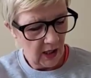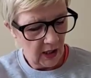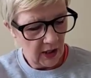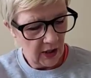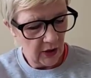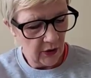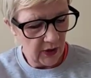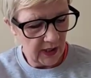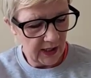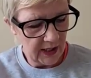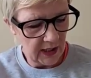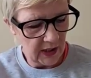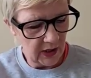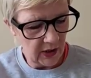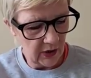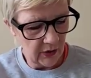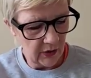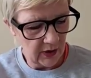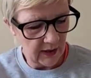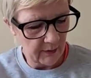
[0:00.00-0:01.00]
"You need to
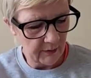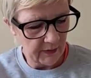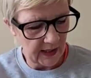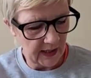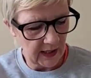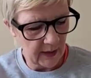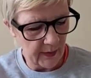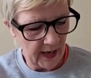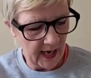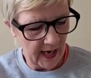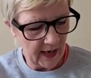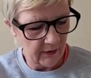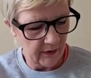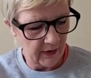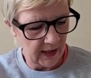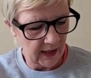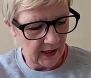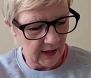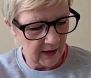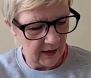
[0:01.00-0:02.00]
do something about
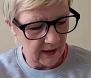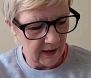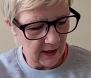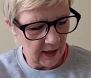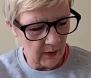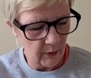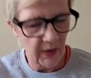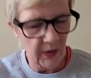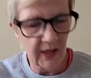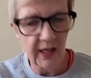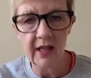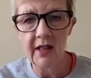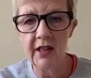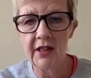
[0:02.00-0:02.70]
this." And within